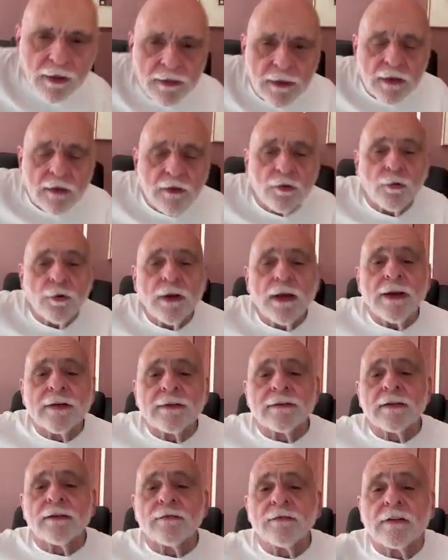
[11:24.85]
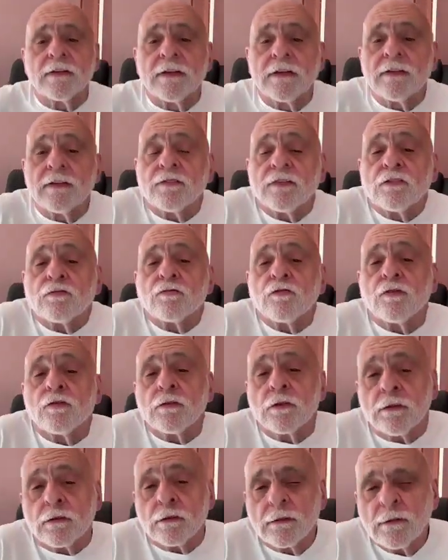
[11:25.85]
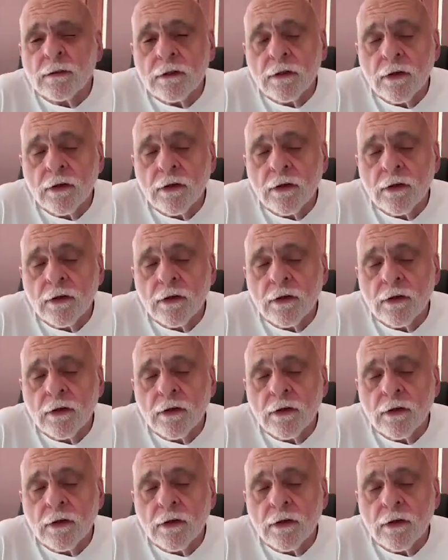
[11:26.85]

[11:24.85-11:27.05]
that creativity is eternal.